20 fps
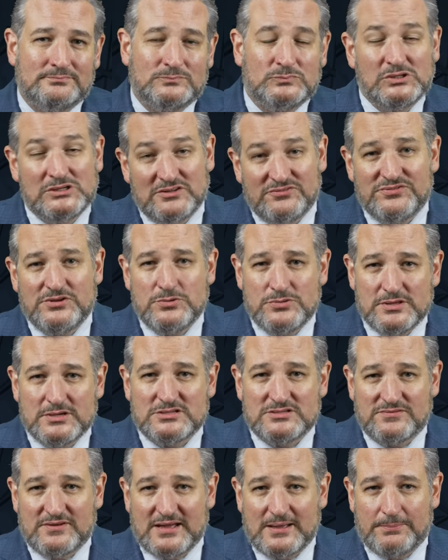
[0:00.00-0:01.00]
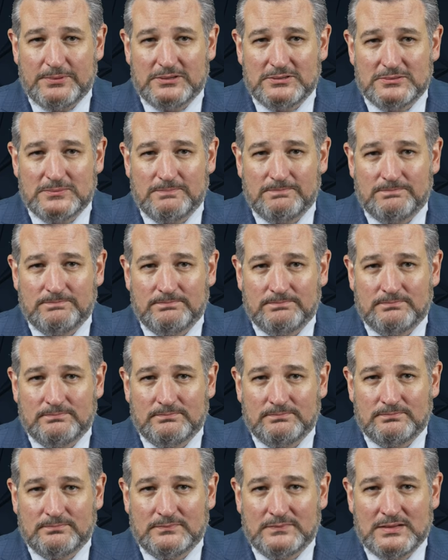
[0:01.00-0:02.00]
Well, a few things have happened.
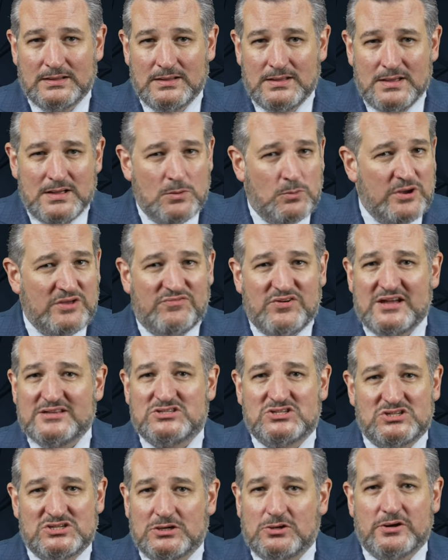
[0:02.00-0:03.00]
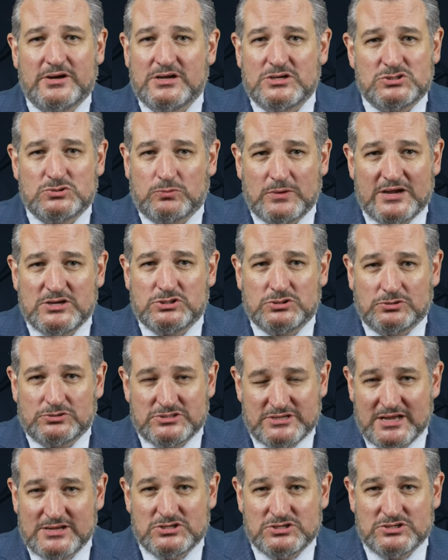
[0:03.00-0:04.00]
We've had serious racial
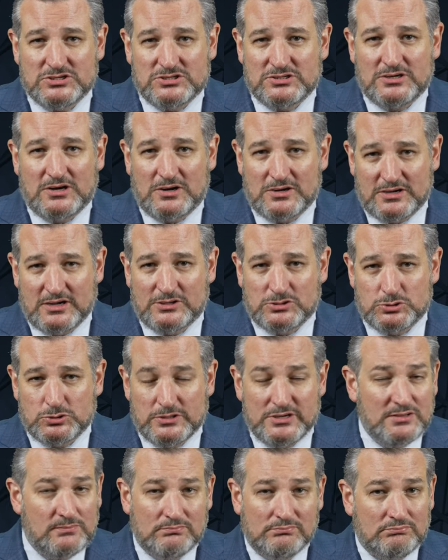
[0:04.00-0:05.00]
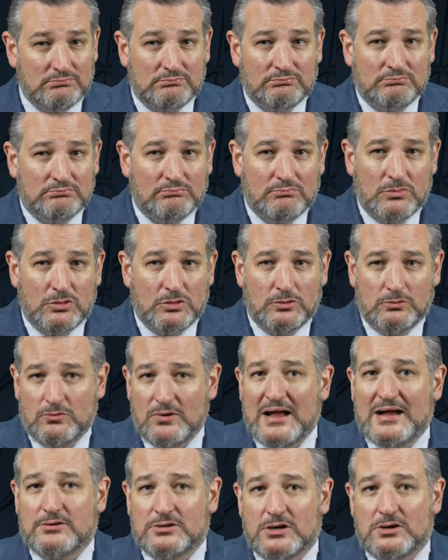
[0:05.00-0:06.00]
tensions in our country
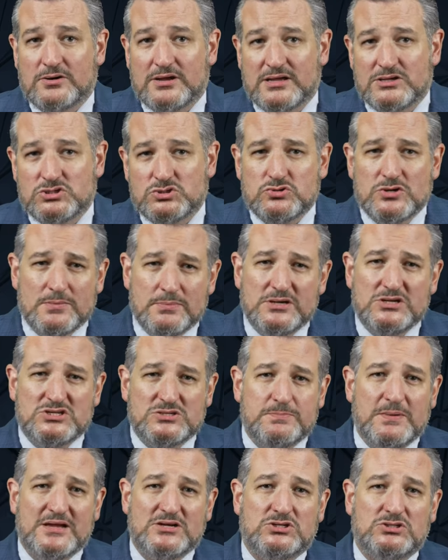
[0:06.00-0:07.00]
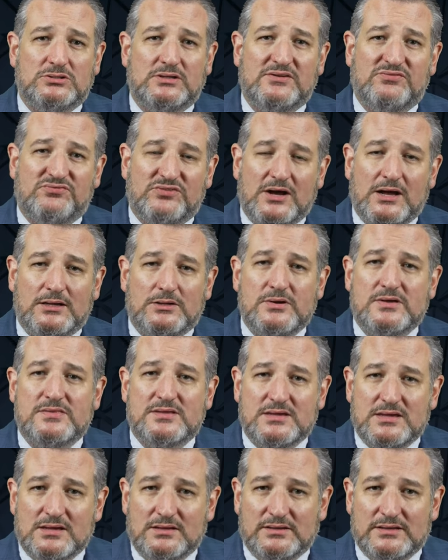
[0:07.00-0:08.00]
throughout our history, but especially following the
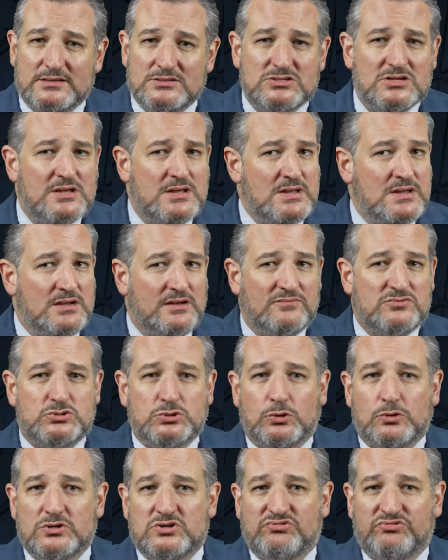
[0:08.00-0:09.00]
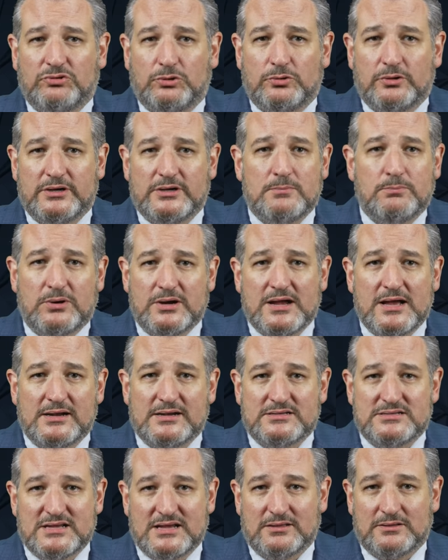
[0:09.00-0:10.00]
killings of George Floyd and
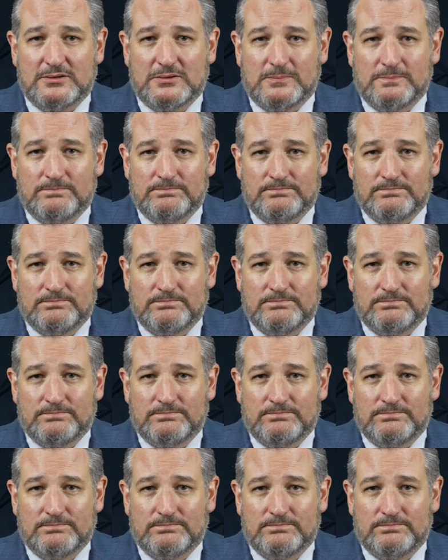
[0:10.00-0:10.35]
Breonna Taylor.